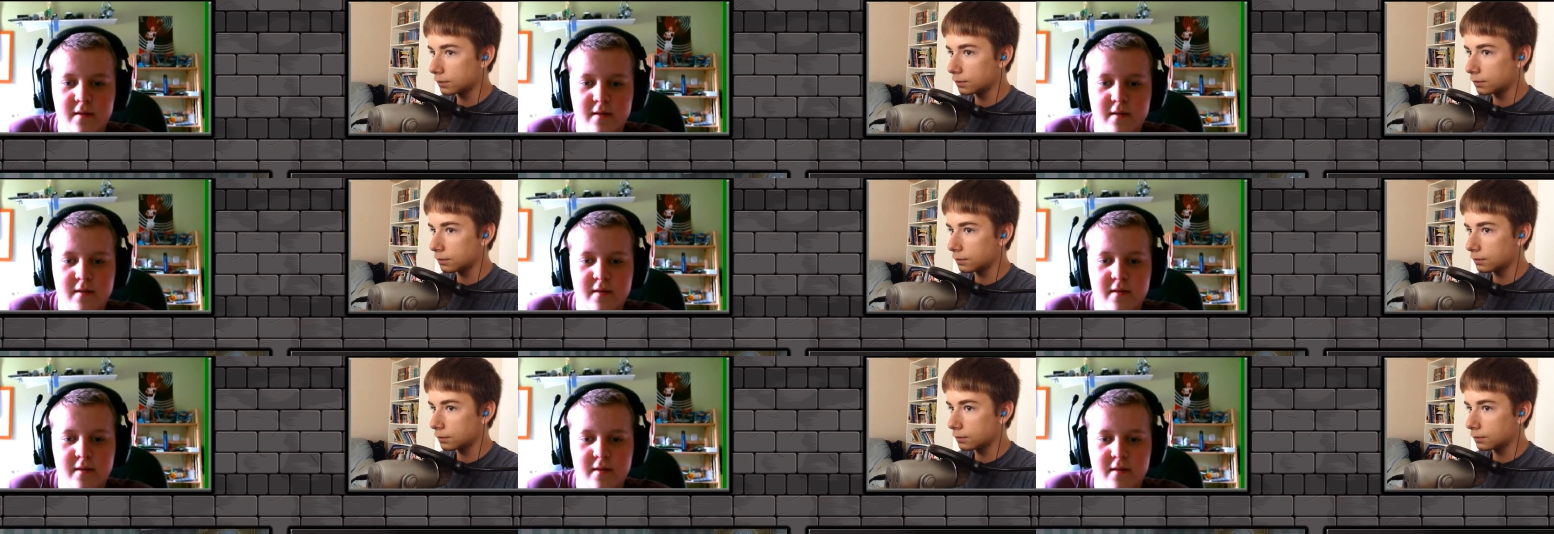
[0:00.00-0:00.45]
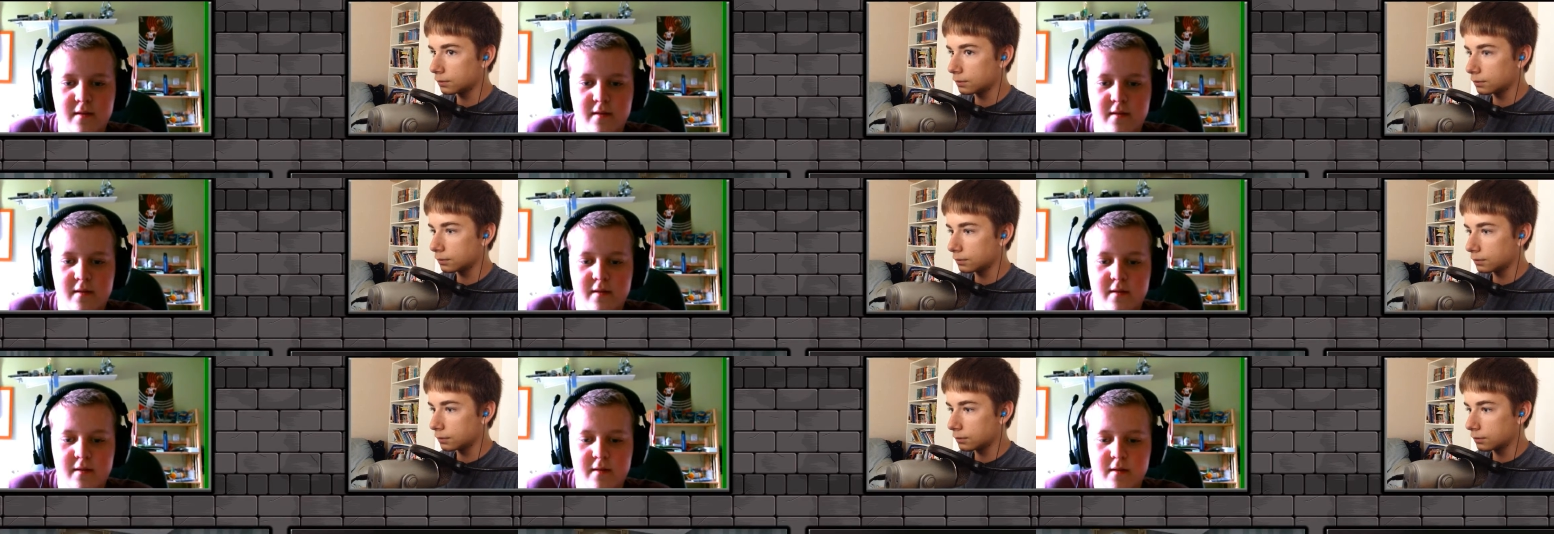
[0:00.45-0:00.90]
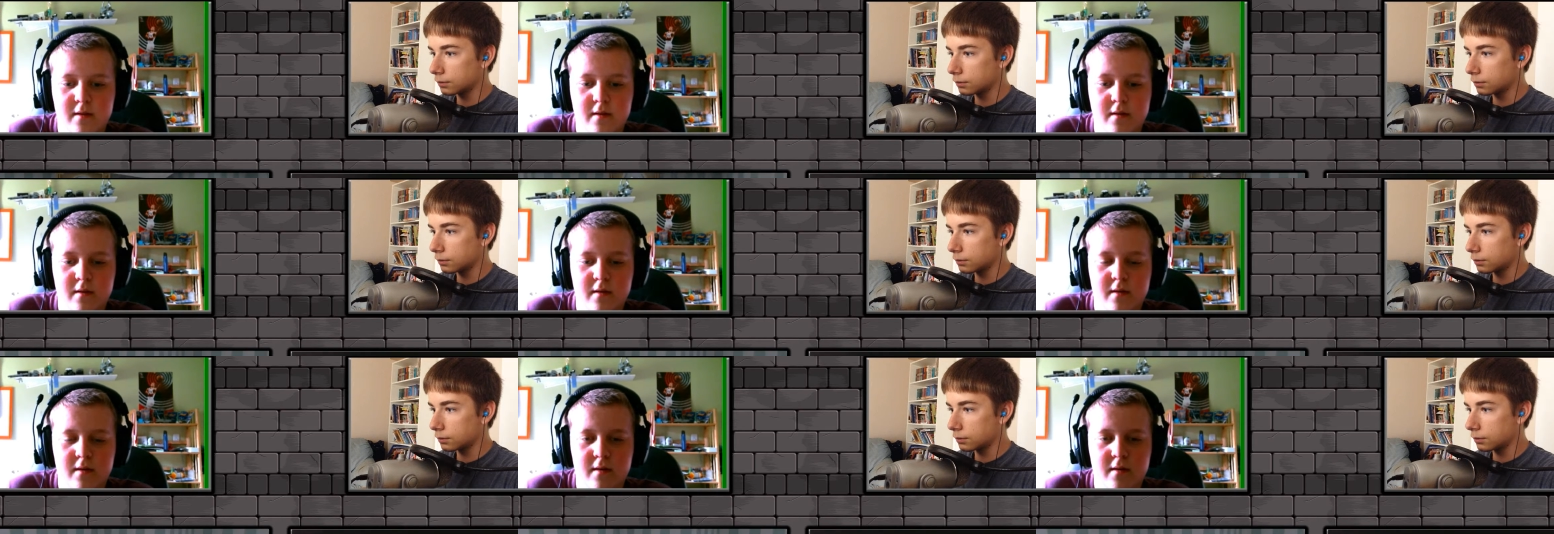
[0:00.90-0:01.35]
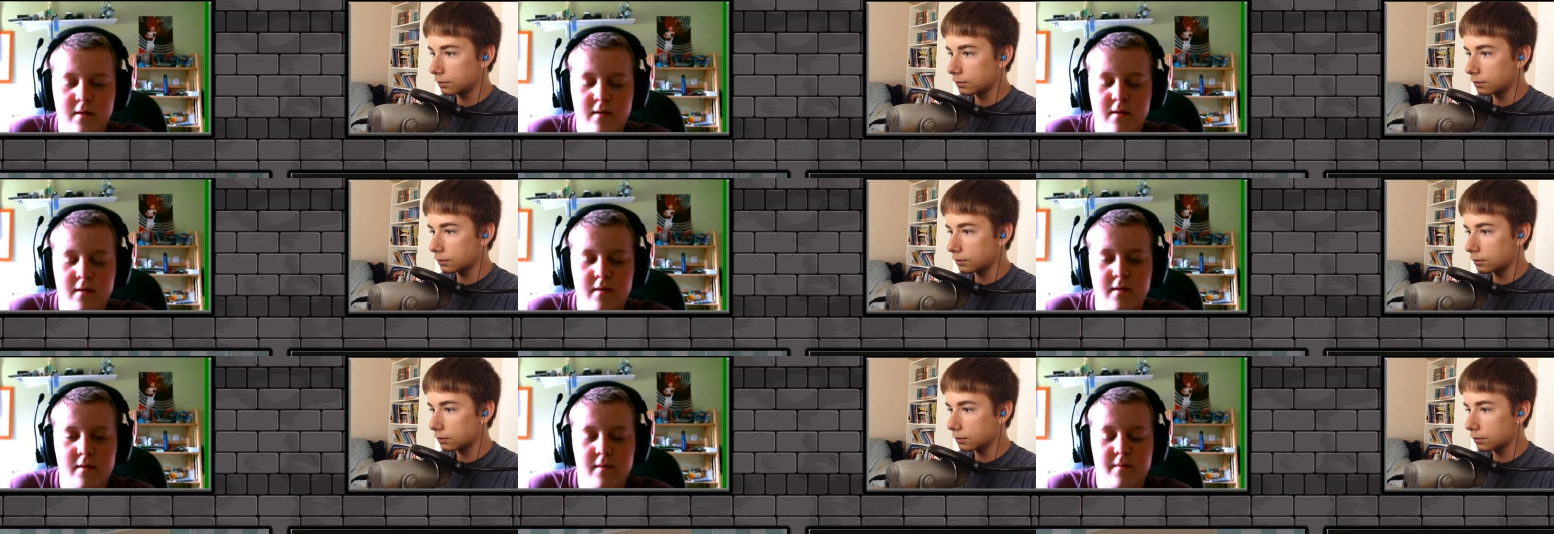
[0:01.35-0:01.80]

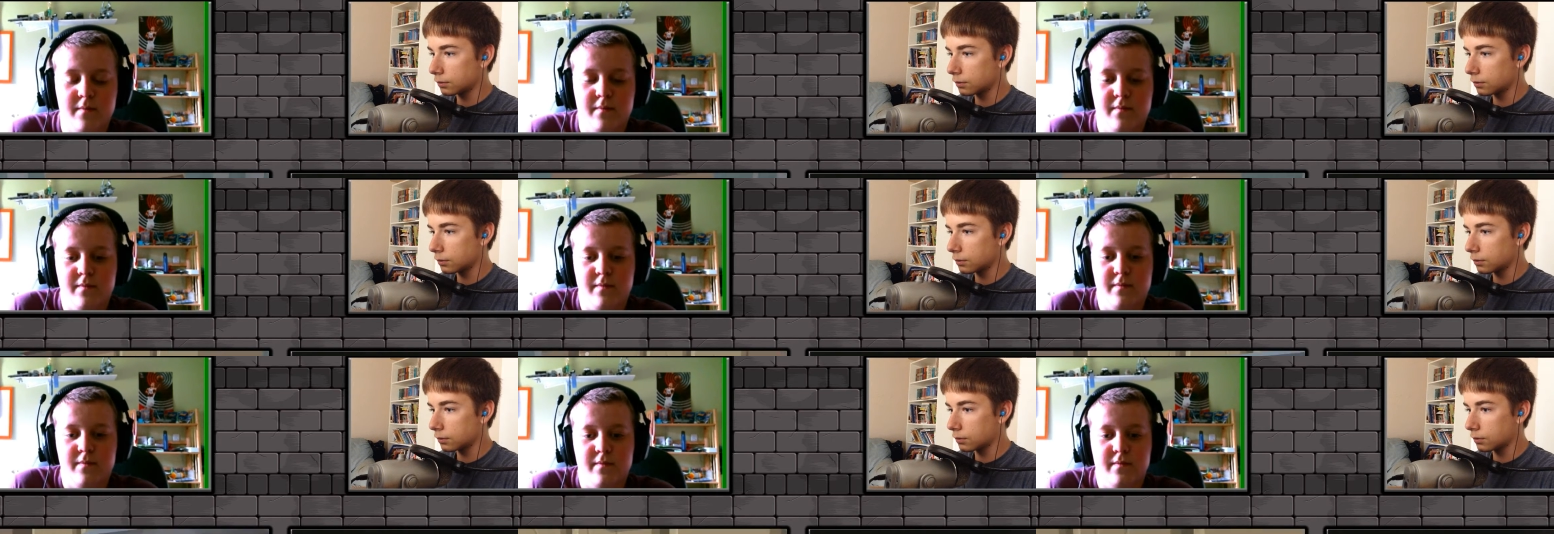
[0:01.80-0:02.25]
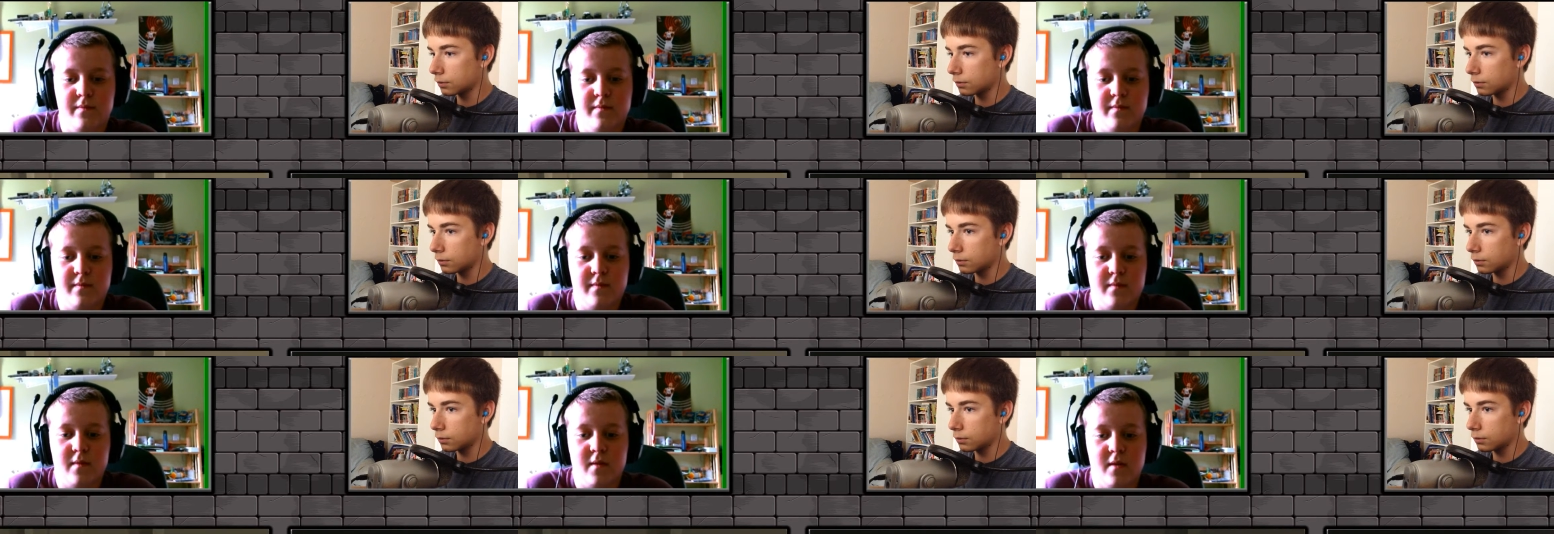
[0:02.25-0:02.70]
Nobody speaks.